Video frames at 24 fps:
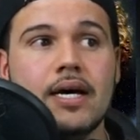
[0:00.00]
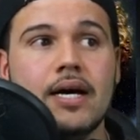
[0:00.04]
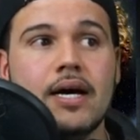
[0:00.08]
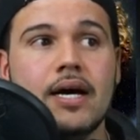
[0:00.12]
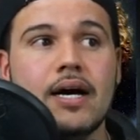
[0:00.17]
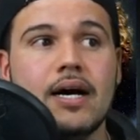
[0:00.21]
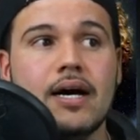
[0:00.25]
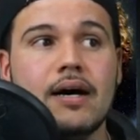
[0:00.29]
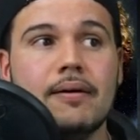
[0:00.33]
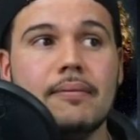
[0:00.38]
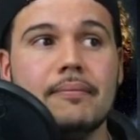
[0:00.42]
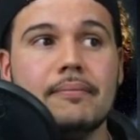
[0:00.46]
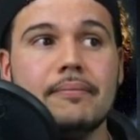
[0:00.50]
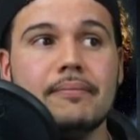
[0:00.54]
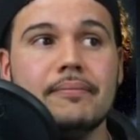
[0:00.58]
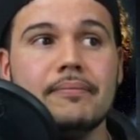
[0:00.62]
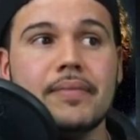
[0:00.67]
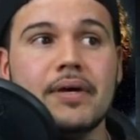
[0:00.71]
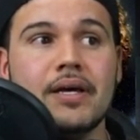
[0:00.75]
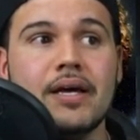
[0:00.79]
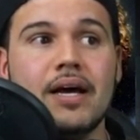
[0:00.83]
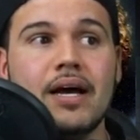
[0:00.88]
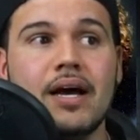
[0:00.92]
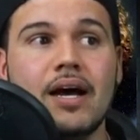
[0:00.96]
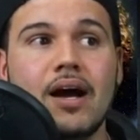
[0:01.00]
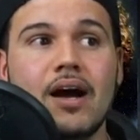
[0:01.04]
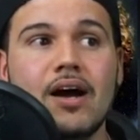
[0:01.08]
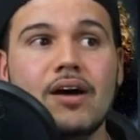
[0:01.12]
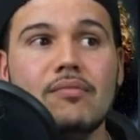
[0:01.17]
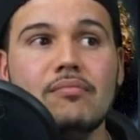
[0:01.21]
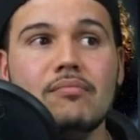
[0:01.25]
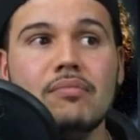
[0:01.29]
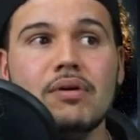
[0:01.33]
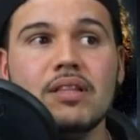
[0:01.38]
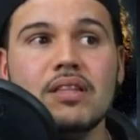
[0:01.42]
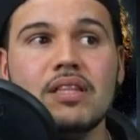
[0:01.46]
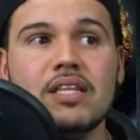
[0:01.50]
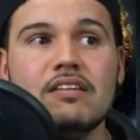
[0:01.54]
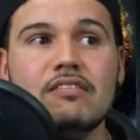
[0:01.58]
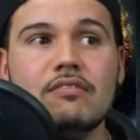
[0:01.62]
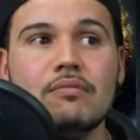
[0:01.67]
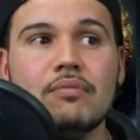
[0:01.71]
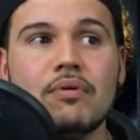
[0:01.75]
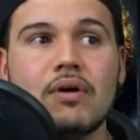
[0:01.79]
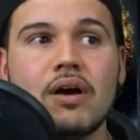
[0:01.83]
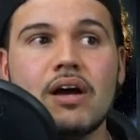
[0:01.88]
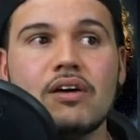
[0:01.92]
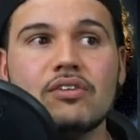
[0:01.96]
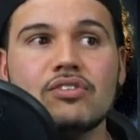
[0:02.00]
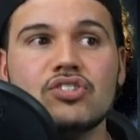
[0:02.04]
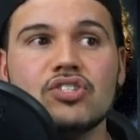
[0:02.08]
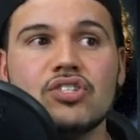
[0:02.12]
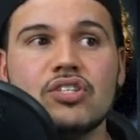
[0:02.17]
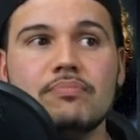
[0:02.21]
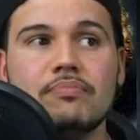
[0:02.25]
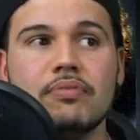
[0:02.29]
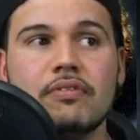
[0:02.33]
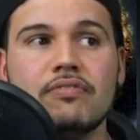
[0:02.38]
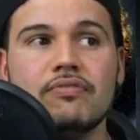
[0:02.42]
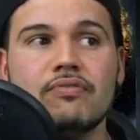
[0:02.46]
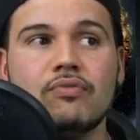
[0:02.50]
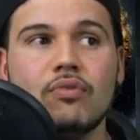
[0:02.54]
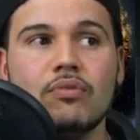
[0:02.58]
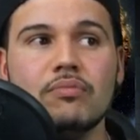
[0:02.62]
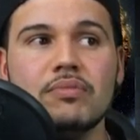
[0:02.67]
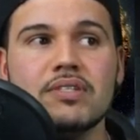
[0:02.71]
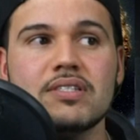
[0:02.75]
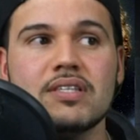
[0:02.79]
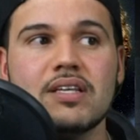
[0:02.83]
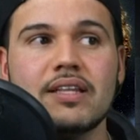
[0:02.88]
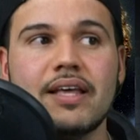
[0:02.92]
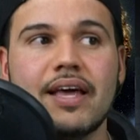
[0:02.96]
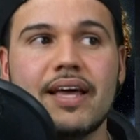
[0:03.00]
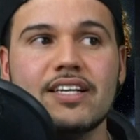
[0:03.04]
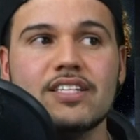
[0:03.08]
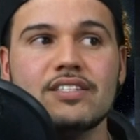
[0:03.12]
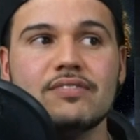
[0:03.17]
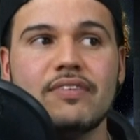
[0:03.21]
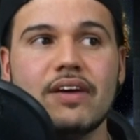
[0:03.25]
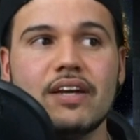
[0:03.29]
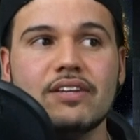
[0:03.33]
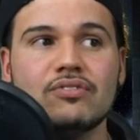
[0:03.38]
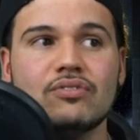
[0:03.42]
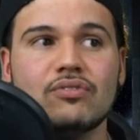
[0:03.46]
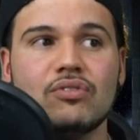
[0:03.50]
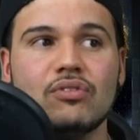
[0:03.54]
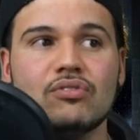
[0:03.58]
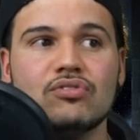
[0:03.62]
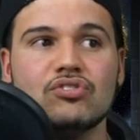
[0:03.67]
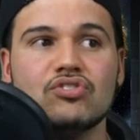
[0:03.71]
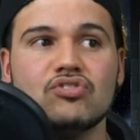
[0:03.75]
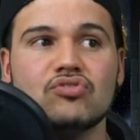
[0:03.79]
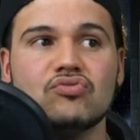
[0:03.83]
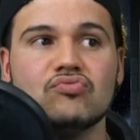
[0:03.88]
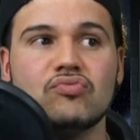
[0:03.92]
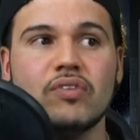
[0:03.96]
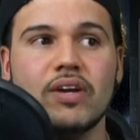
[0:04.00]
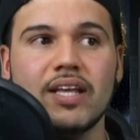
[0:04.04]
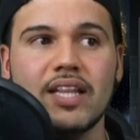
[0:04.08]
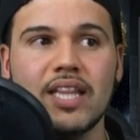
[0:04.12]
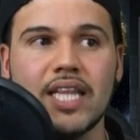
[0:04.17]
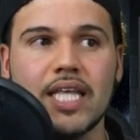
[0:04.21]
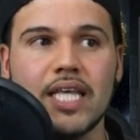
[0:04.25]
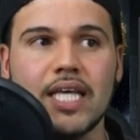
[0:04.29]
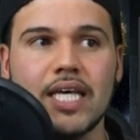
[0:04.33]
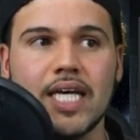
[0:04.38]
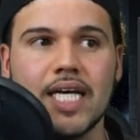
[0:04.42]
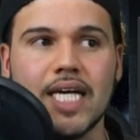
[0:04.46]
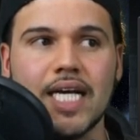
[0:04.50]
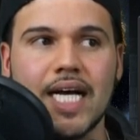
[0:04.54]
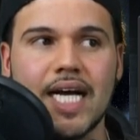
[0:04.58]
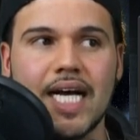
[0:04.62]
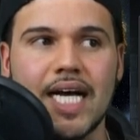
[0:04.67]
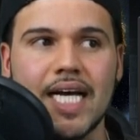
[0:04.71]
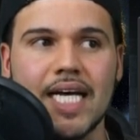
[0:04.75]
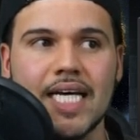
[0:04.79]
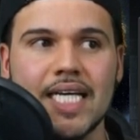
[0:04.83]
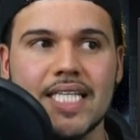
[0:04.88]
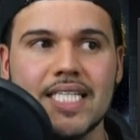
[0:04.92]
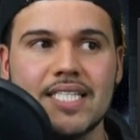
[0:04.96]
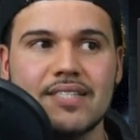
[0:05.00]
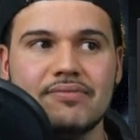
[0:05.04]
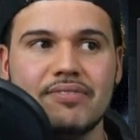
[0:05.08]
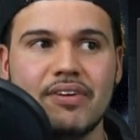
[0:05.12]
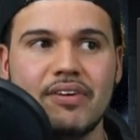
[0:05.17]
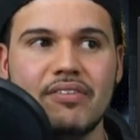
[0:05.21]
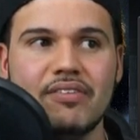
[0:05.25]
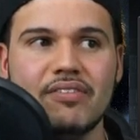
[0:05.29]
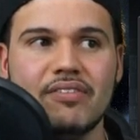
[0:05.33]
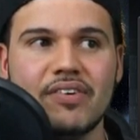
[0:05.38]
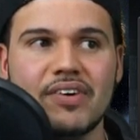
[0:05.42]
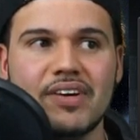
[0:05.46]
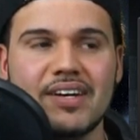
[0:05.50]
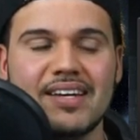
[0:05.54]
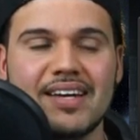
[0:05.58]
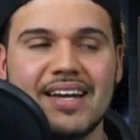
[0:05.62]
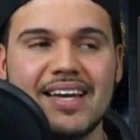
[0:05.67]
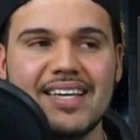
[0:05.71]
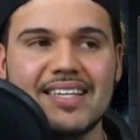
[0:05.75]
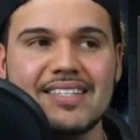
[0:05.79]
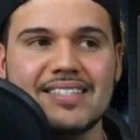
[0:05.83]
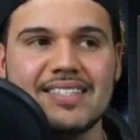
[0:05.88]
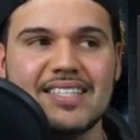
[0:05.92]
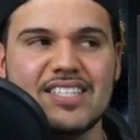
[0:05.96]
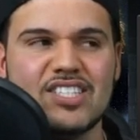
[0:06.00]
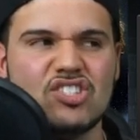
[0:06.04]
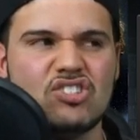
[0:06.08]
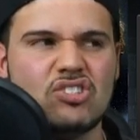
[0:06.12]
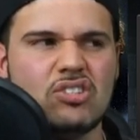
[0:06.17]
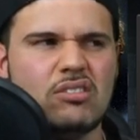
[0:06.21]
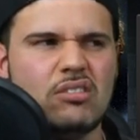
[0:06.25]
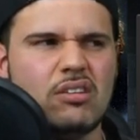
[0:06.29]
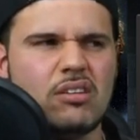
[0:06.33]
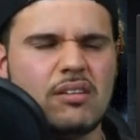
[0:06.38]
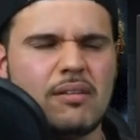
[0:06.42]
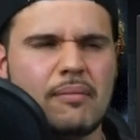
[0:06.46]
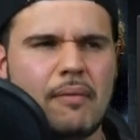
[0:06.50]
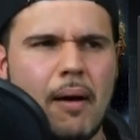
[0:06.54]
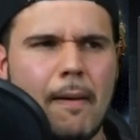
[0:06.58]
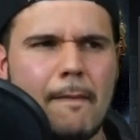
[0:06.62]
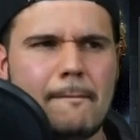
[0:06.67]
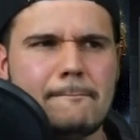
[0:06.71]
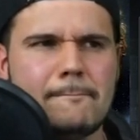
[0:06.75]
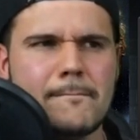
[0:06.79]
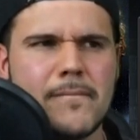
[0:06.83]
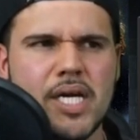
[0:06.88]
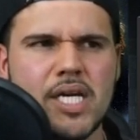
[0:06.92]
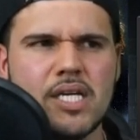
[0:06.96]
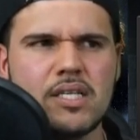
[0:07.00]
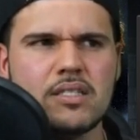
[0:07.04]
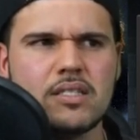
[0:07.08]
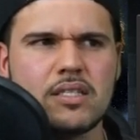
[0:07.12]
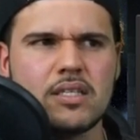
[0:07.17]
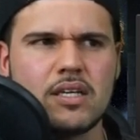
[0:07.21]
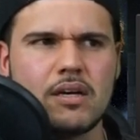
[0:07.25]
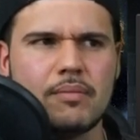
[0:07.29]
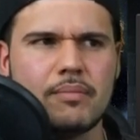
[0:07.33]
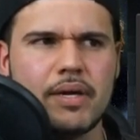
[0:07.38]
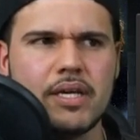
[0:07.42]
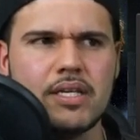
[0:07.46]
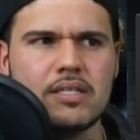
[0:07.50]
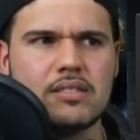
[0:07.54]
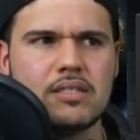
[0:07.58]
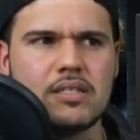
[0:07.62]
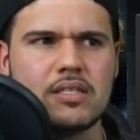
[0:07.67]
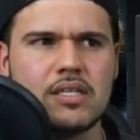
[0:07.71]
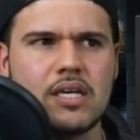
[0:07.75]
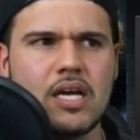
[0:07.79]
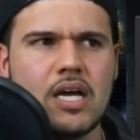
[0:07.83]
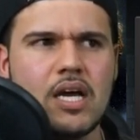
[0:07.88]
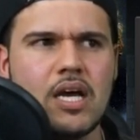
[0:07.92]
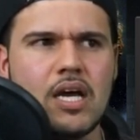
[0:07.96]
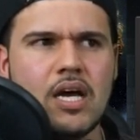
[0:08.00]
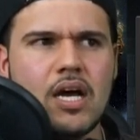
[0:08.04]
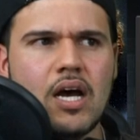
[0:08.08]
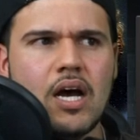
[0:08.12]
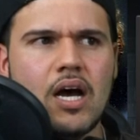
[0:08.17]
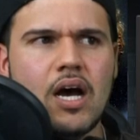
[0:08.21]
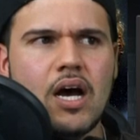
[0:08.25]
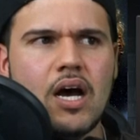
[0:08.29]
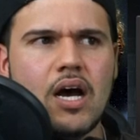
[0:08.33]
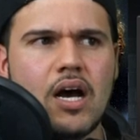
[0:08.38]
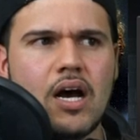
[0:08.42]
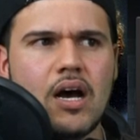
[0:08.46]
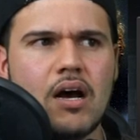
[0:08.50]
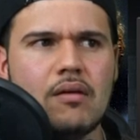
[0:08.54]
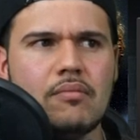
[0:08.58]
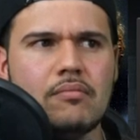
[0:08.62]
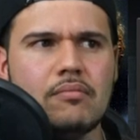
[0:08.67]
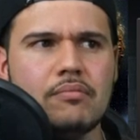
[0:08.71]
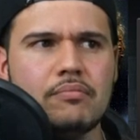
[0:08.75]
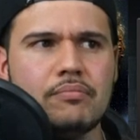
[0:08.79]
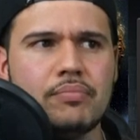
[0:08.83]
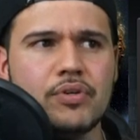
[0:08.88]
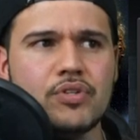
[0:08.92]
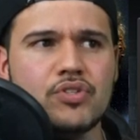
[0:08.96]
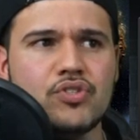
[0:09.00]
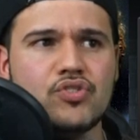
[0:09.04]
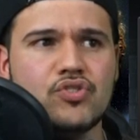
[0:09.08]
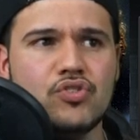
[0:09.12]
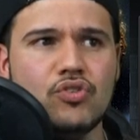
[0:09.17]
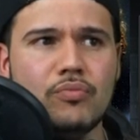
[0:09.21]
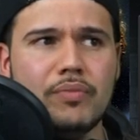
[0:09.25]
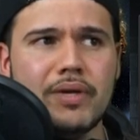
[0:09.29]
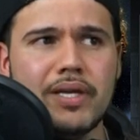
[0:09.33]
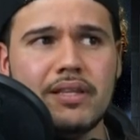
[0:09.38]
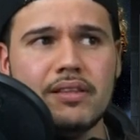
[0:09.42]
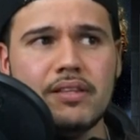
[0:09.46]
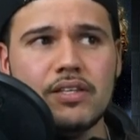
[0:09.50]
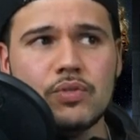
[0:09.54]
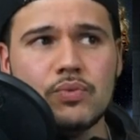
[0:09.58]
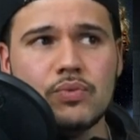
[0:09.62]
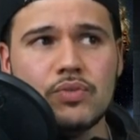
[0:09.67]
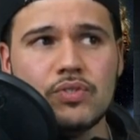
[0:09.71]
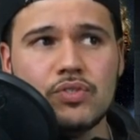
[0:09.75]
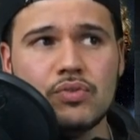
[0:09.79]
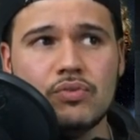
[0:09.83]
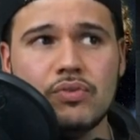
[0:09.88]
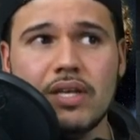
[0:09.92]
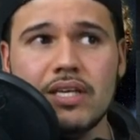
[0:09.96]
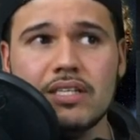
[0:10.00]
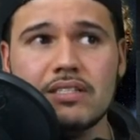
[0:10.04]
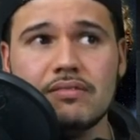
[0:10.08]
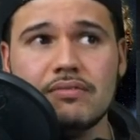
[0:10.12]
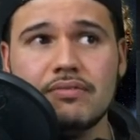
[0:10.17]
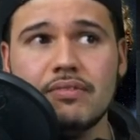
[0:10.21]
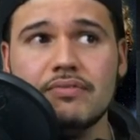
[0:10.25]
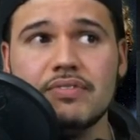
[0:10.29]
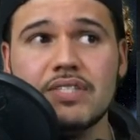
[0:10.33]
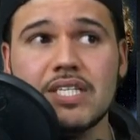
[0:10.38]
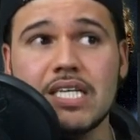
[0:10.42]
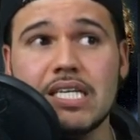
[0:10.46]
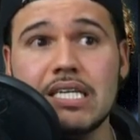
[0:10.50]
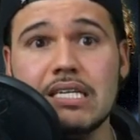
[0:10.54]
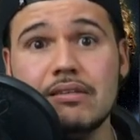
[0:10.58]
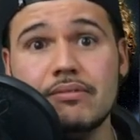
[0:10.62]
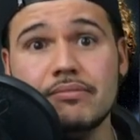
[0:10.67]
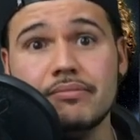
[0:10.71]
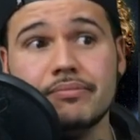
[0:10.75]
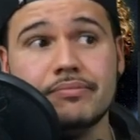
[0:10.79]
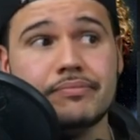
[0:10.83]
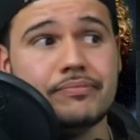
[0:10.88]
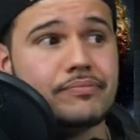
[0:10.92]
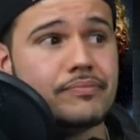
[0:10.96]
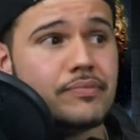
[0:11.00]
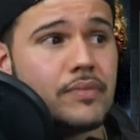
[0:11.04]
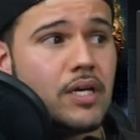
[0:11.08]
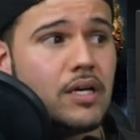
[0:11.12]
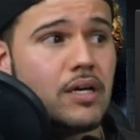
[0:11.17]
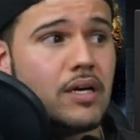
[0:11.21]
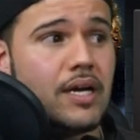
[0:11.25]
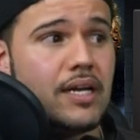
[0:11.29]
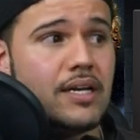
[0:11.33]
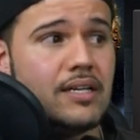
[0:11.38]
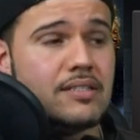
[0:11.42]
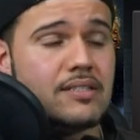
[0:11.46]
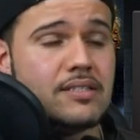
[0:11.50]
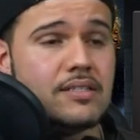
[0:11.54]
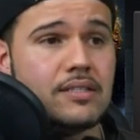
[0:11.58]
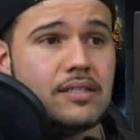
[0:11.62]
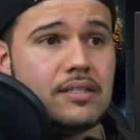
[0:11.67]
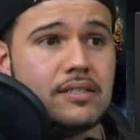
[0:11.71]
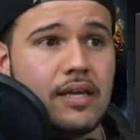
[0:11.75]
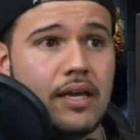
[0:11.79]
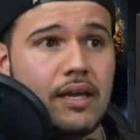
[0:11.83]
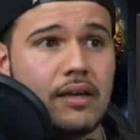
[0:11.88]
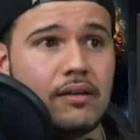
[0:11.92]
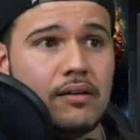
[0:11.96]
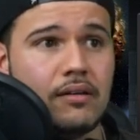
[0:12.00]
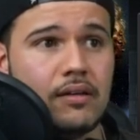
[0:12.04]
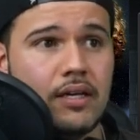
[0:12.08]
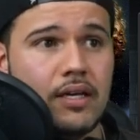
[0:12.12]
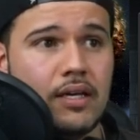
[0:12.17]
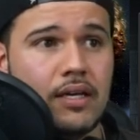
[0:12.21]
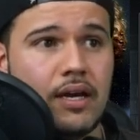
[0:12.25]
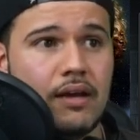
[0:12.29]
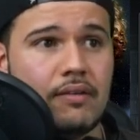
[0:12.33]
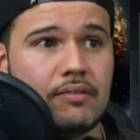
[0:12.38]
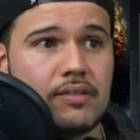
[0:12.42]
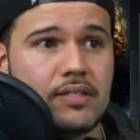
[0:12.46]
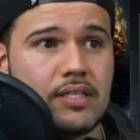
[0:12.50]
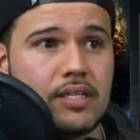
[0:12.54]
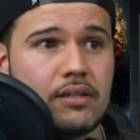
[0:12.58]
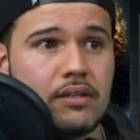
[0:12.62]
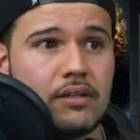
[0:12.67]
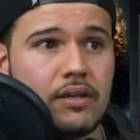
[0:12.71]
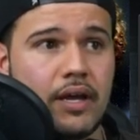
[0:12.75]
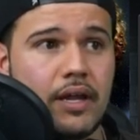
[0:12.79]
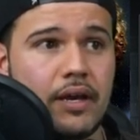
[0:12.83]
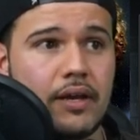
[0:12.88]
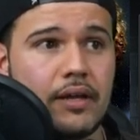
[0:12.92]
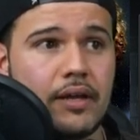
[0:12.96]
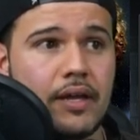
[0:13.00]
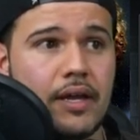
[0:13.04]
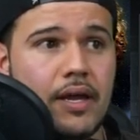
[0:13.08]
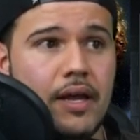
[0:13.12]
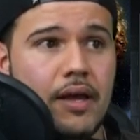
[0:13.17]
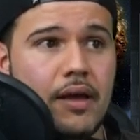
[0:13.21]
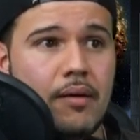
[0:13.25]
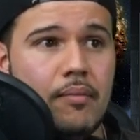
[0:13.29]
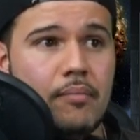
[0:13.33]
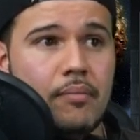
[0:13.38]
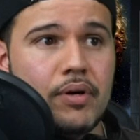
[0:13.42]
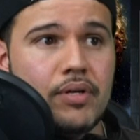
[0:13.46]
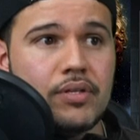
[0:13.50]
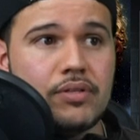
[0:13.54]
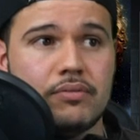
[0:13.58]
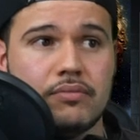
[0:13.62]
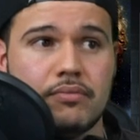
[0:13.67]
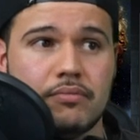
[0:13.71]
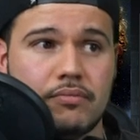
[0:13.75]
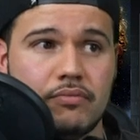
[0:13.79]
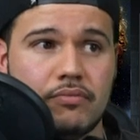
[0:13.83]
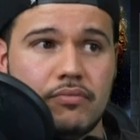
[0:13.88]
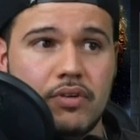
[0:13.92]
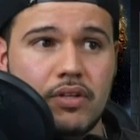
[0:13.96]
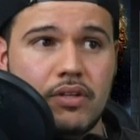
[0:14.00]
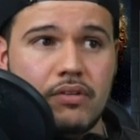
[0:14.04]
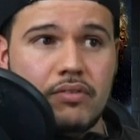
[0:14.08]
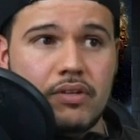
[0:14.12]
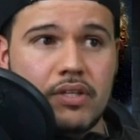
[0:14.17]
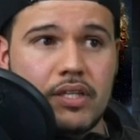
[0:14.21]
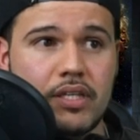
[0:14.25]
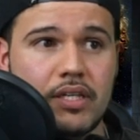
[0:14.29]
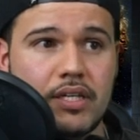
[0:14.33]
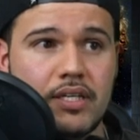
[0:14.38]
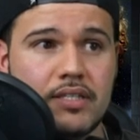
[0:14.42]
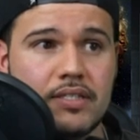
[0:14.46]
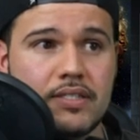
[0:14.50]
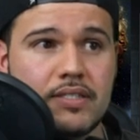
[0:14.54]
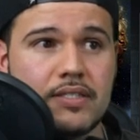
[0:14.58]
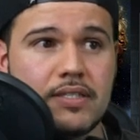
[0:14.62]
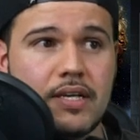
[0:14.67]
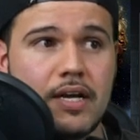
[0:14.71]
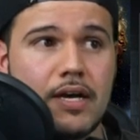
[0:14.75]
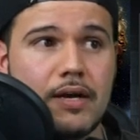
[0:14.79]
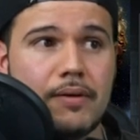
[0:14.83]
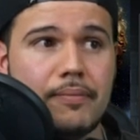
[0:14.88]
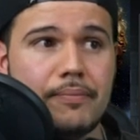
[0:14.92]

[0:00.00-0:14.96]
Unbelievable how she performed this on X Factor Australia, guys. Very, very nice. And she looked amazing, amazing. Presuming this was 2015. I didn't see the date. I'll take a look at it. But really, really nice.